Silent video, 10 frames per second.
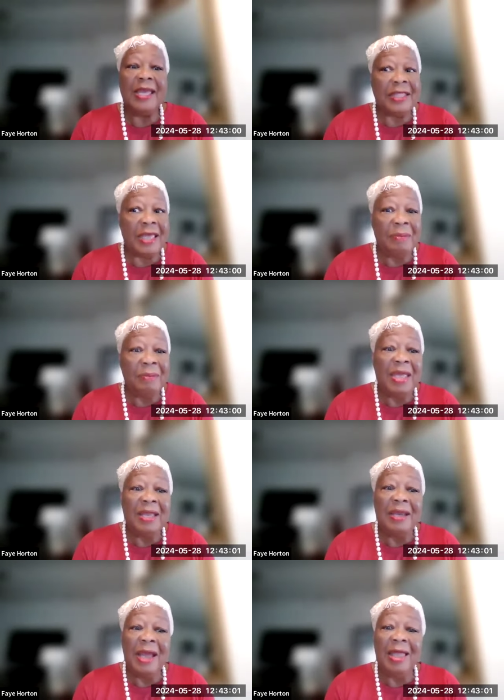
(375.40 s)
They
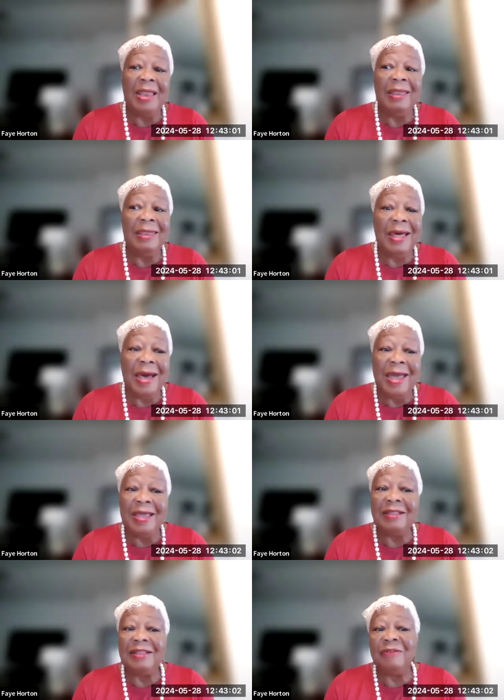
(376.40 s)
may not
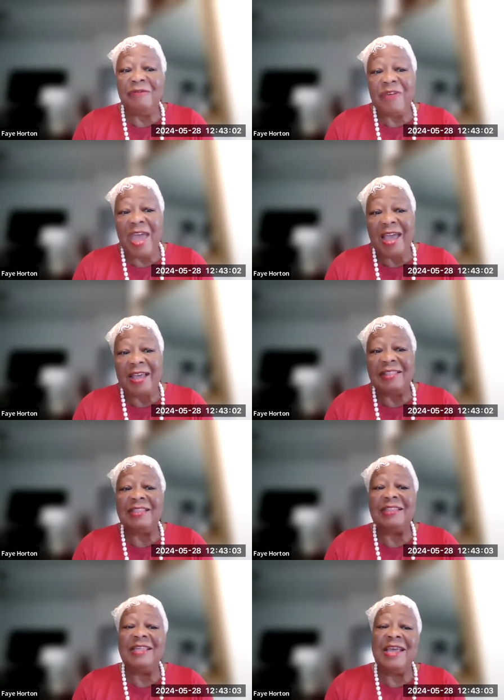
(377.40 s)
like the fact
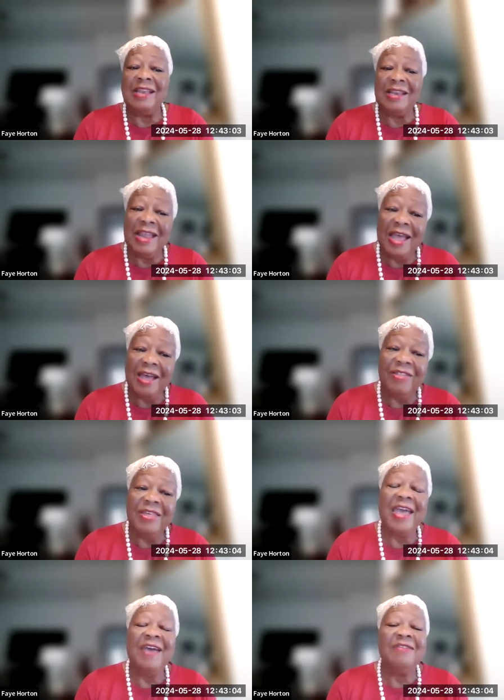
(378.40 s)
that now
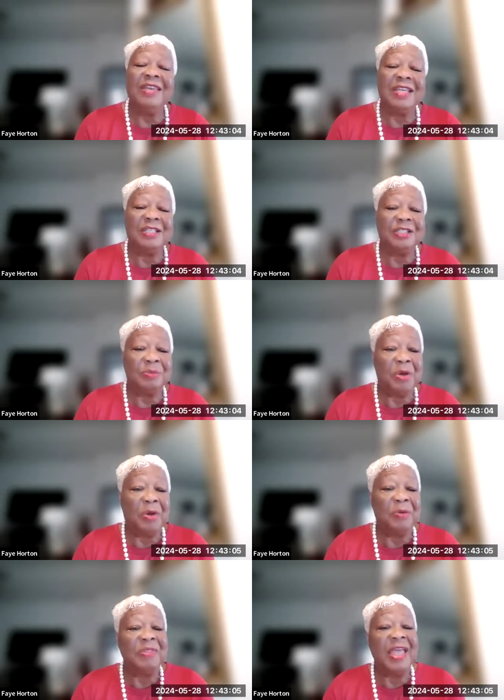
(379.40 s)
they have an
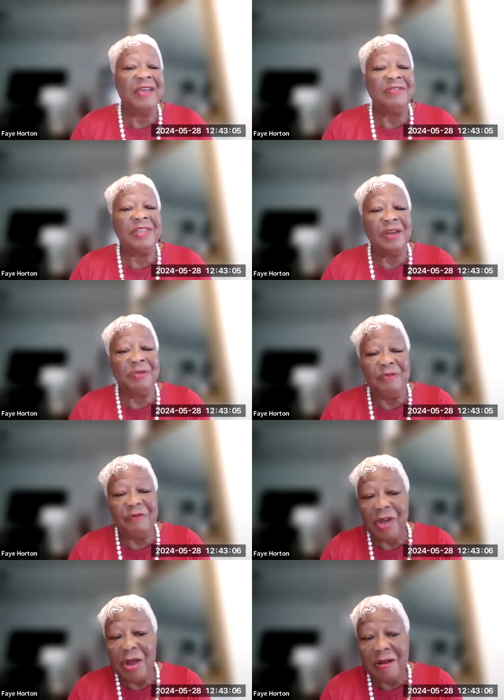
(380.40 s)
HMO and they have to get a
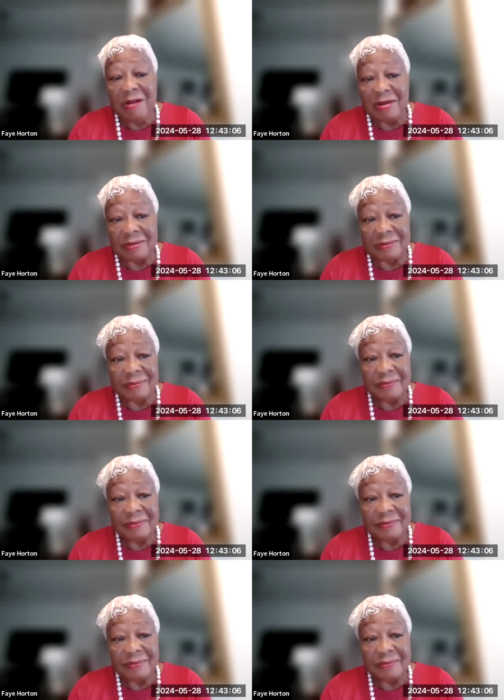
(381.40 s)
referral.